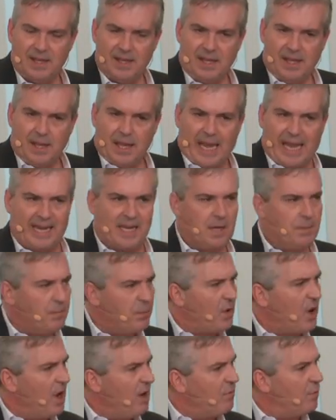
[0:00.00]
In
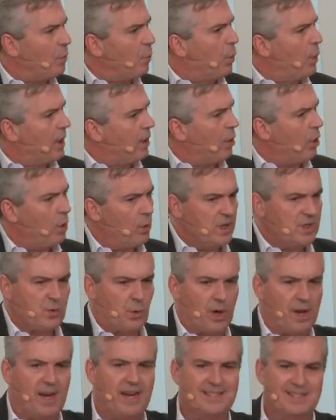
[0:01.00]
improv, we're always
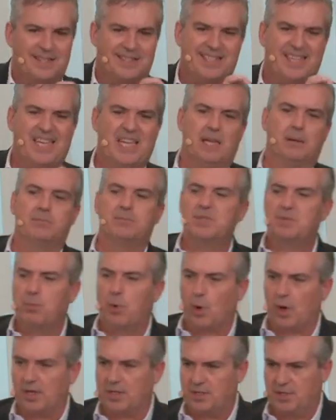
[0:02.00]
working as a team
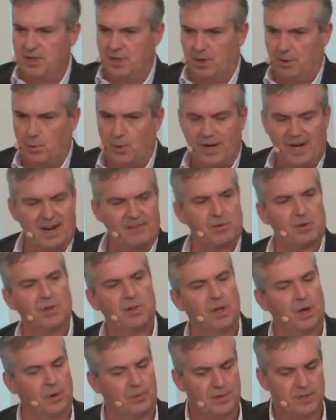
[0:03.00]
sport, too. We're never
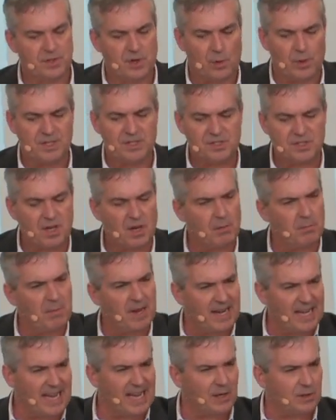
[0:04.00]
alone. There's always
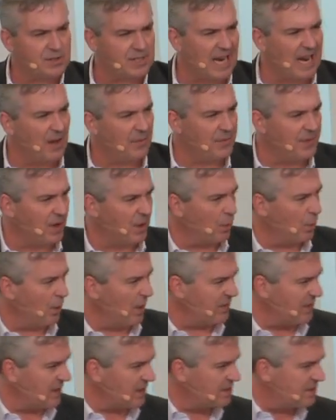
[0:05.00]
somebody else out there with
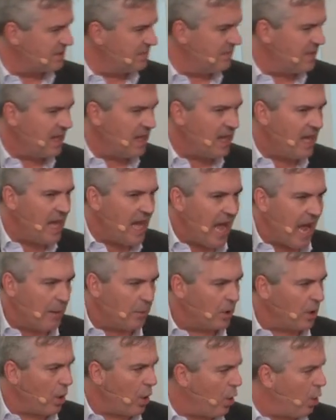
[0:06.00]
us. And
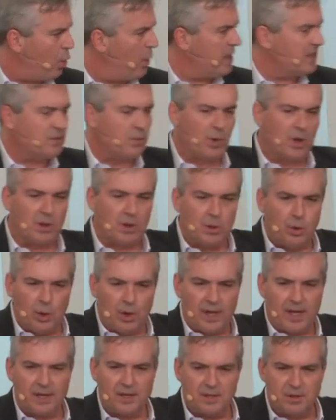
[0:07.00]
we're
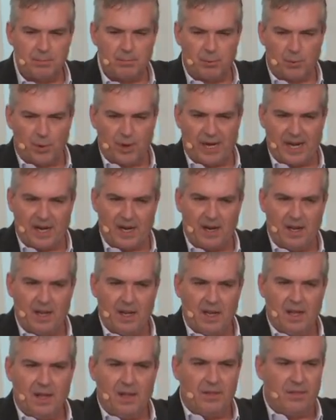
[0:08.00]
looking to bring
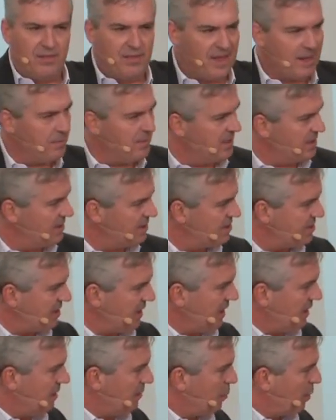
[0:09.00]
them into the scene,
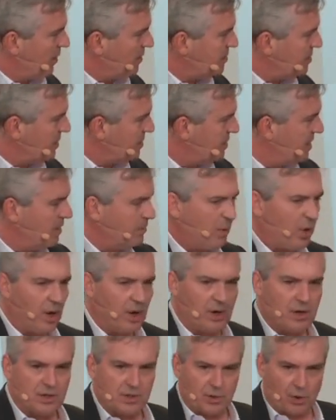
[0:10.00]
whether it's our scene
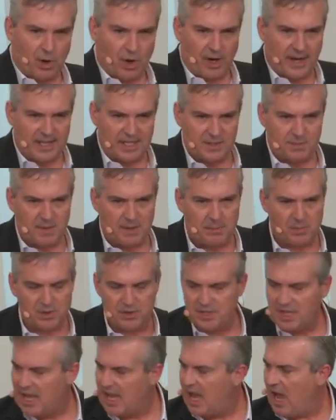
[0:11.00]
partners or audience members.
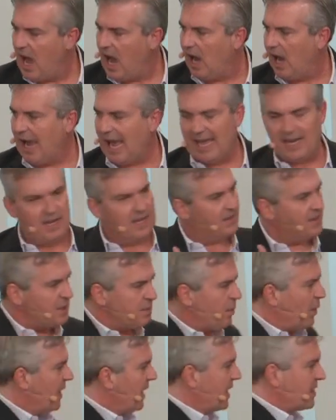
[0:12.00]
And at this
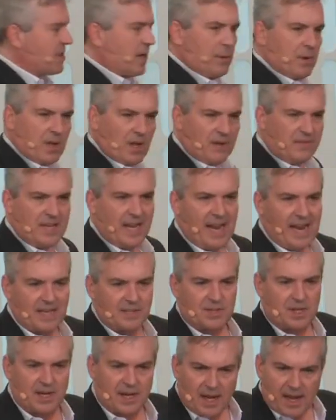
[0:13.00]
point, actually, I would love to ask,
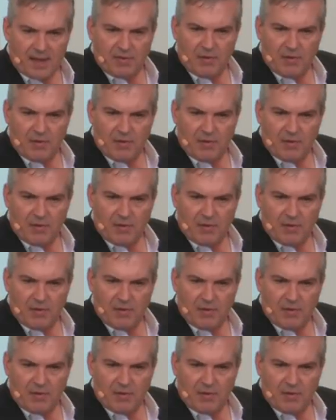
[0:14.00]
can I have